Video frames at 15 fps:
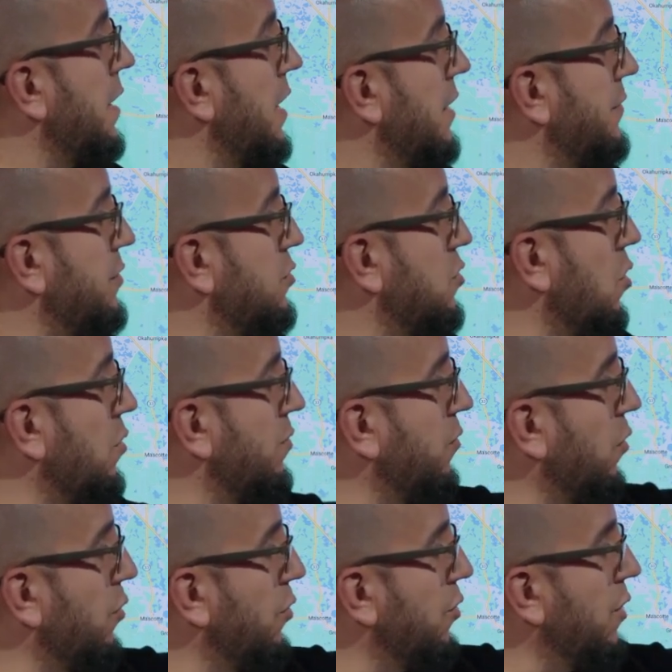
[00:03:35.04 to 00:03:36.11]
If you go
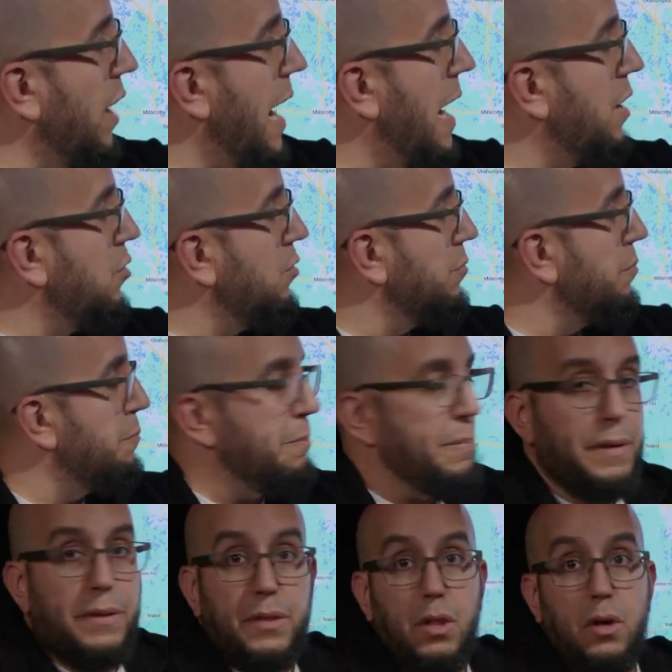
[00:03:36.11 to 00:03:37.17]
further out,
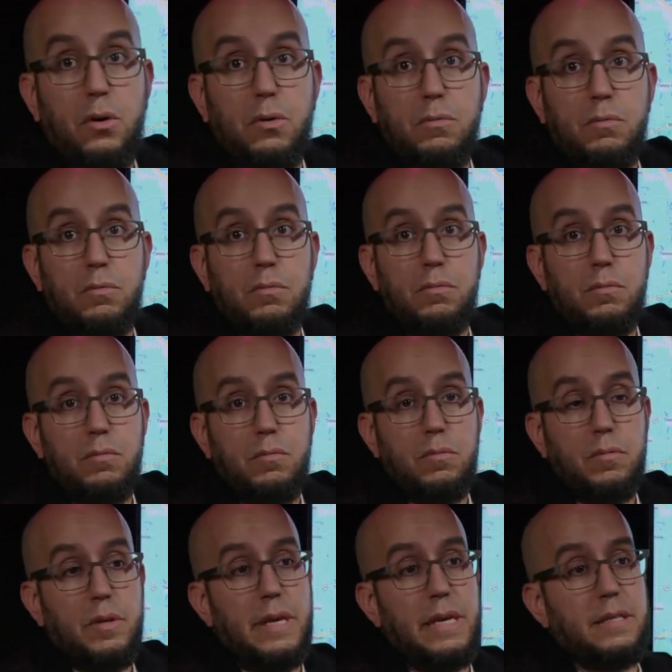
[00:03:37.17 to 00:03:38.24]
Bithlo
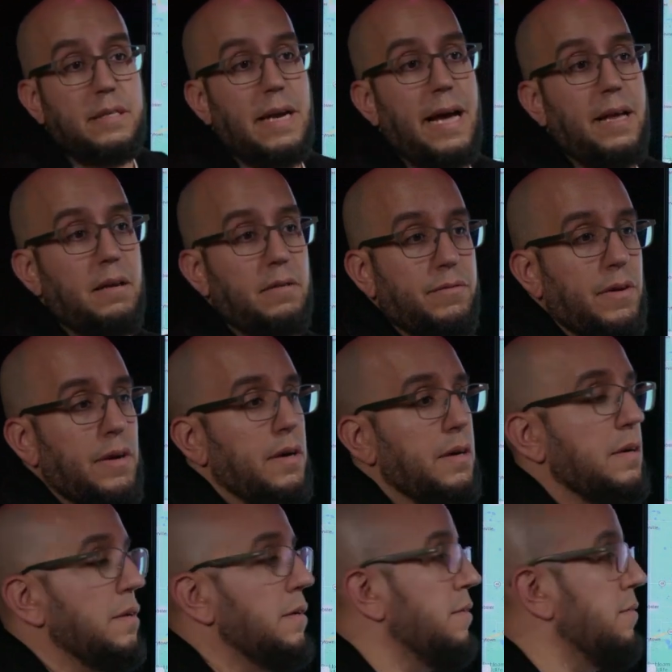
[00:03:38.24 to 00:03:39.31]
is kind of
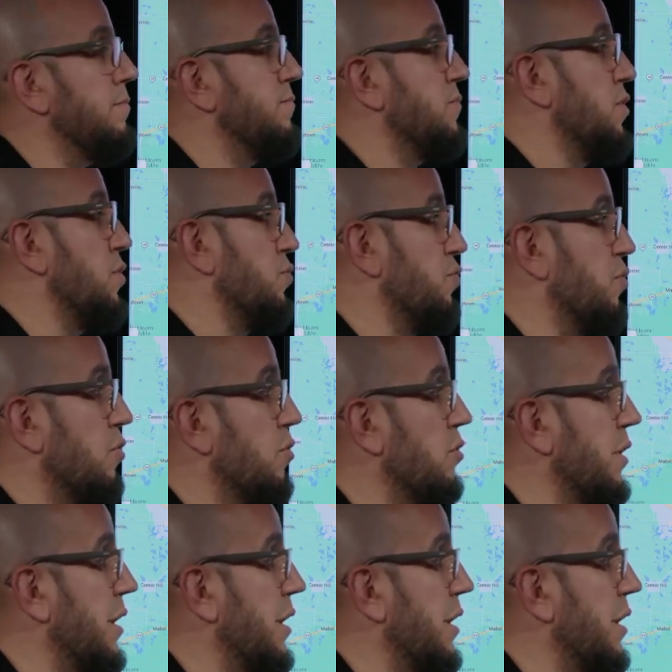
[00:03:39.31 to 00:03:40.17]
a rural